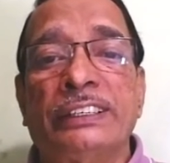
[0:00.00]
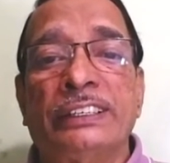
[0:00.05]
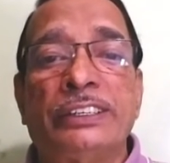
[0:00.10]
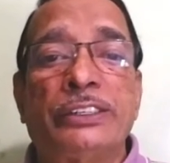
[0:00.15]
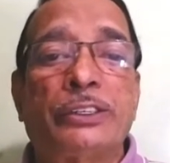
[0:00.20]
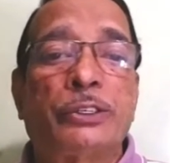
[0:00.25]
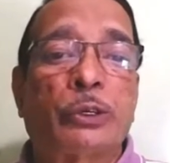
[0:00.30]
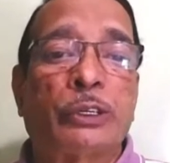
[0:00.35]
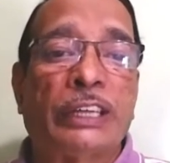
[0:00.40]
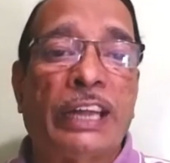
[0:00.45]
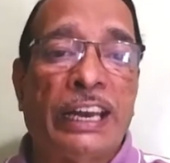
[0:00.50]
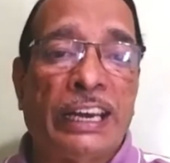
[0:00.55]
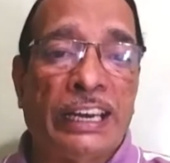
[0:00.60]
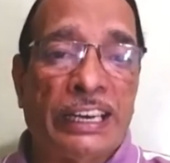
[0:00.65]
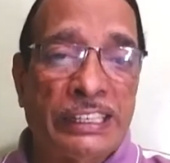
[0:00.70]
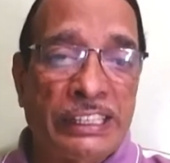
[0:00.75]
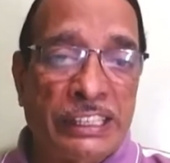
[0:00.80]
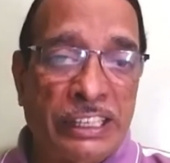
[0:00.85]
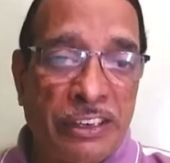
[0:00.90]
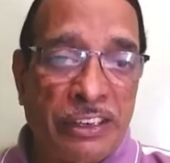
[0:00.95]
So they
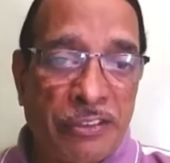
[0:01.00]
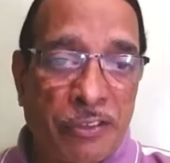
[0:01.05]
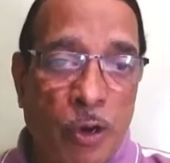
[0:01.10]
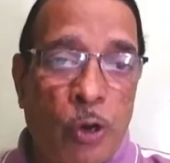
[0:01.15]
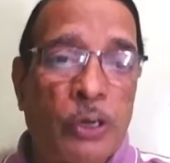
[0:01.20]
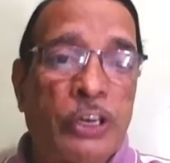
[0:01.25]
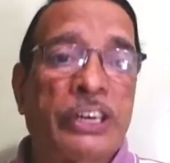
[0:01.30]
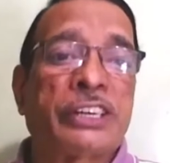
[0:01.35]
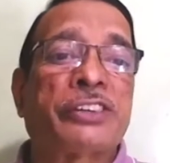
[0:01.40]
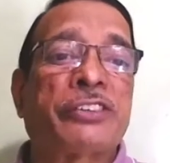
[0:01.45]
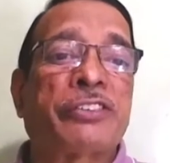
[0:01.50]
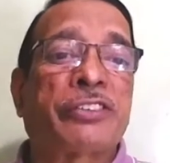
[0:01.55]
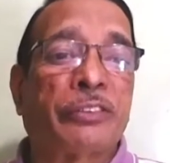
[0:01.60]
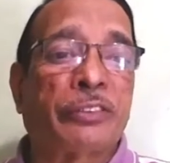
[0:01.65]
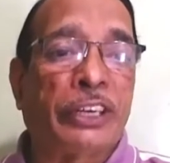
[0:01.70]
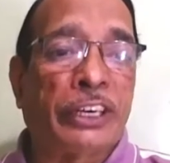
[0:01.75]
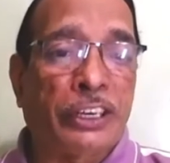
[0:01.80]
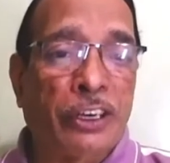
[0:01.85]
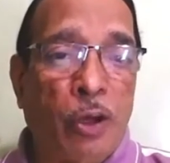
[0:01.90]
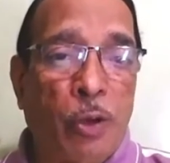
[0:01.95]
receive orders from
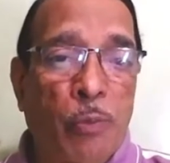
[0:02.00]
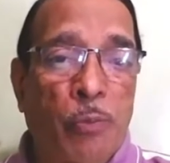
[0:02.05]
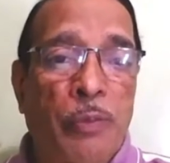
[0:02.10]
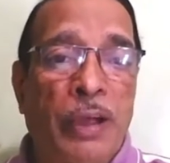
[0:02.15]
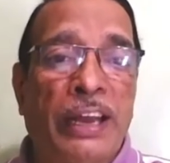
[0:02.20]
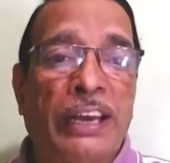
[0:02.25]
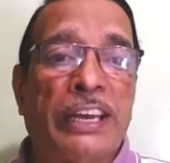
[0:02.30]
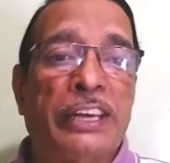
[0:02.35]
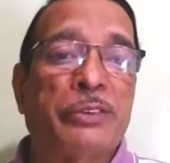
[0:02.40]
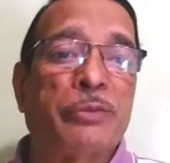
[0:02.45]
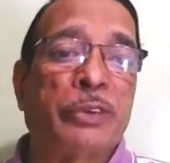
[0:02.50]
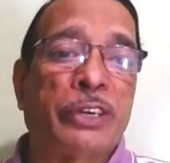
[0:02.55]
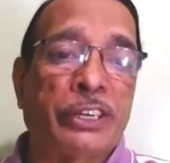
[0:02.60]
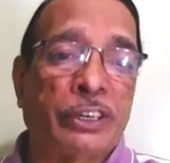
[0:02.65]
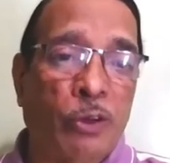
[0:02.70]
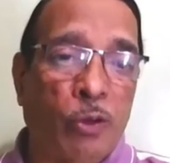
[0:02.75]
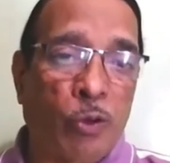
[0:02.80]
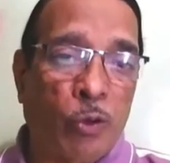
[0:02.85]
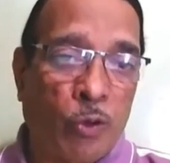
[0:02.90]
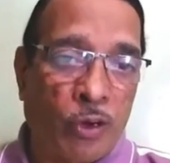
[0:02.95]
the top management
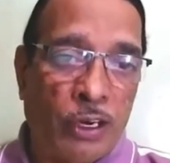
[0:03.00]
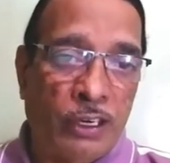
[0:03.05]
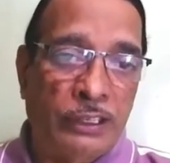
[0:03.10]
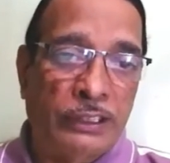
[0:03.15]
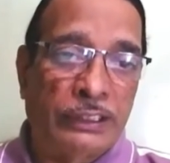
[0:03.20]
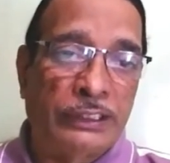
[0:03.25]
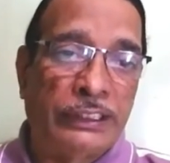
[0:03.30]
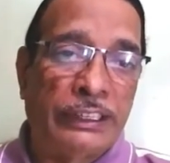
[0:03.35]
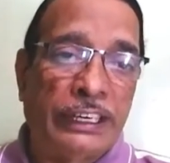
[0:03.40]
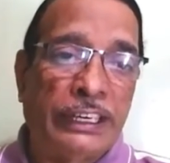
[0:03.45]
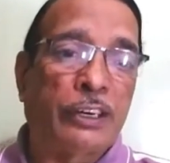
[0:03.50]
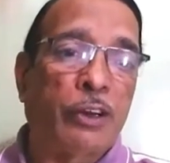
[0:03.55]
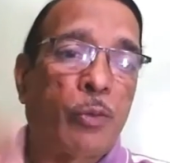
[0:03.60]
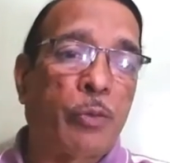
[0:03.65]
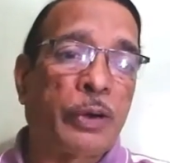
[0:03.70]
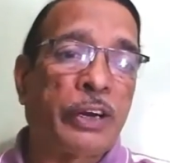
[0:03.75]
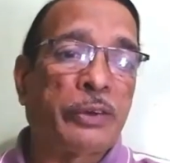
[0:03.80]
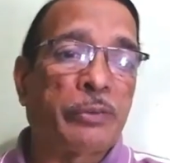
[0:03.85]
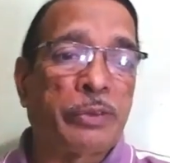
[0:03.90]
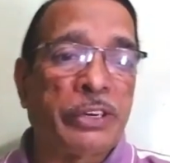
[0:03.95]
or the top
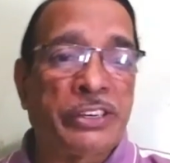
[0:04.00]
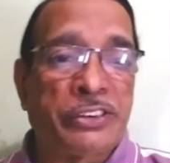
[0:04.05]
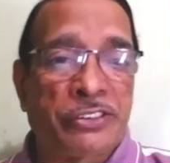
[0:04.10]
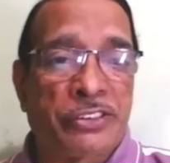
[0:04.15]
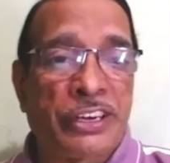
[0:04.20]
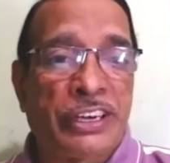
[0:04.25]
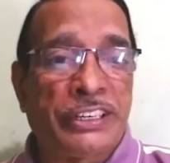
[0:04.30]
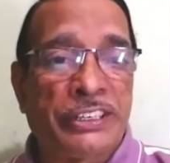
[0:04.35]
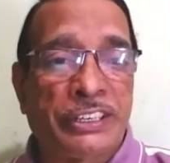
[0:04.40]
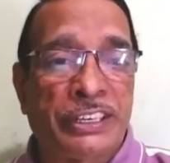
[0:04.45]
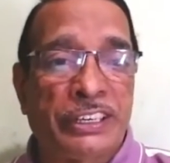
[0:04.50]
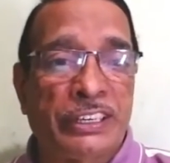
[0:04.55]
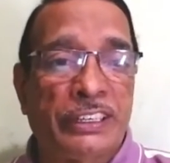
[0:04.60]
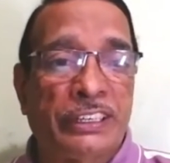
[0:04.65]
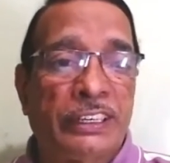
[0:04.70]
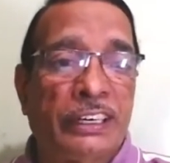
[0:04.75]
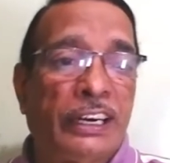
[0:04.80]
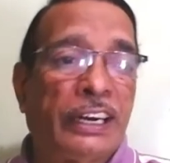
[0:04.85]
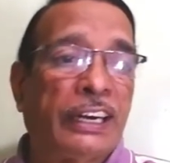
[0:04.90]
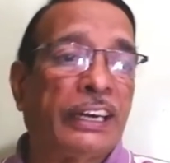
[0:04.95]
administration
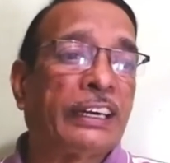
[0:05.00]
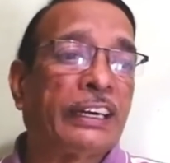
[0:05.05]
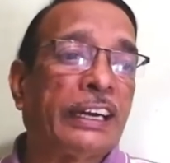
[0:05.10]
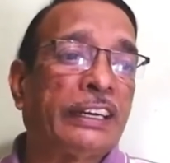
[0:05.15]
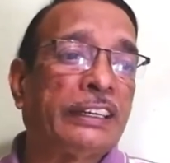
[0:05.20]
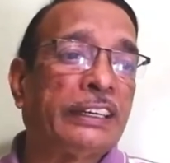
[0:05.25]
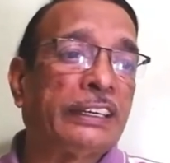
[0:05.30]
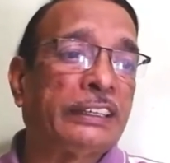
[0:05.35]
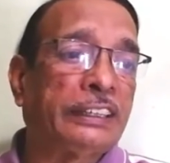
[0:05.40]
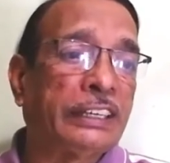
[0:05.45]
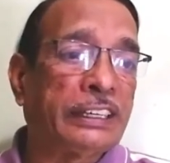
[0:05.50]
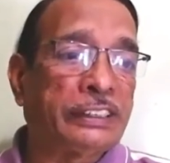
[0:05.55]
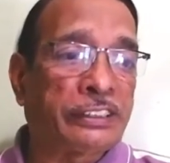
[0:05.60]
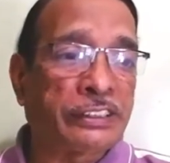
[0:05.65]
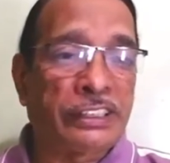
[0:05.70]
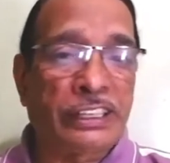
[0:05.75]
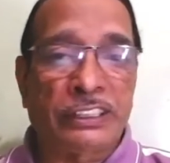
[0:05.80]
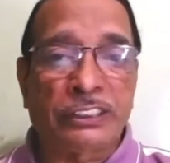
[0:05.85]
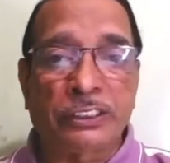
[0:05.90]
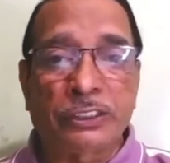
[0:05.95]
and get the things
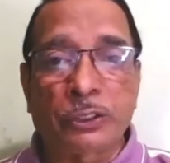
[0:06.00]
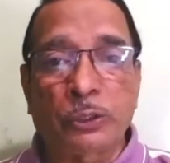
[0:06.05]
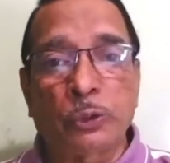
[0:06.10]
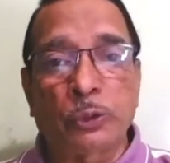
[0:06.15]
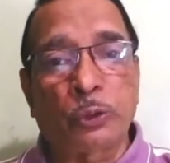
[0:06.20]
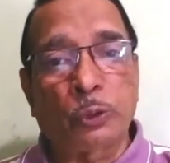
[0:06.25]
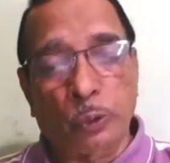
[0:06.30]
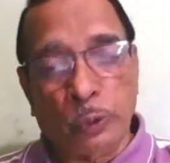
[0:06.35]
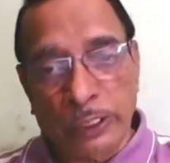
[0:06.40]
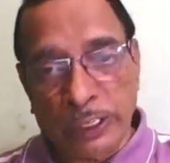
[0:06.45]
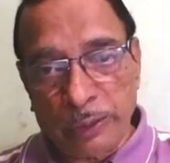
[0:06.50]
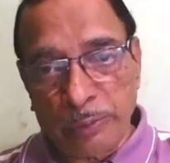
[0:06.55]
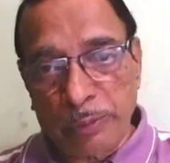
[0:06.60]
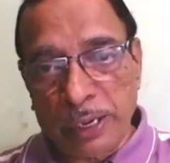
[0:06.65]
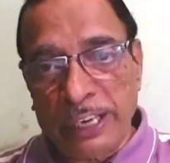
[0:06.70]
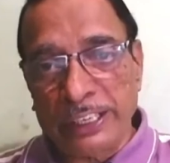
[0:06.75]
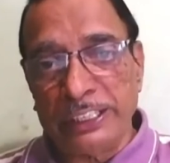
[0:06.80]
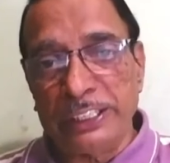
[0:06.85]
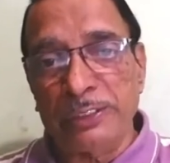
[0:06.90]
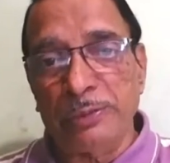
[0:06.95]
done through lower
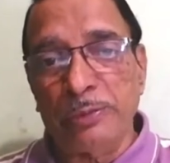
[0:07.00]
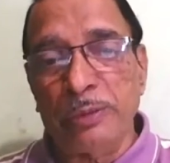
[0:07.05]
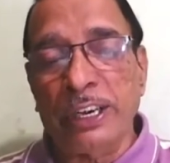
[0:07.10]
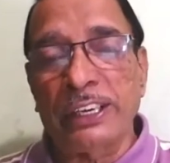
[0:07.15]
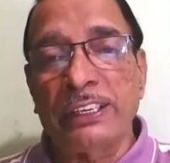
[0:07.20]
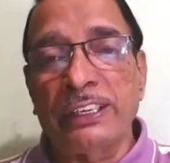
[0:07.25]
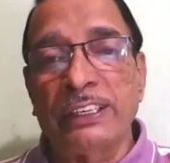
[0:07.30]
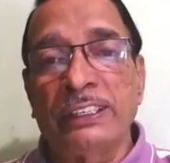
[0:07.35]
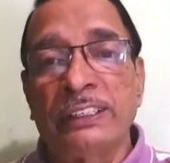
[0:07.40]
management.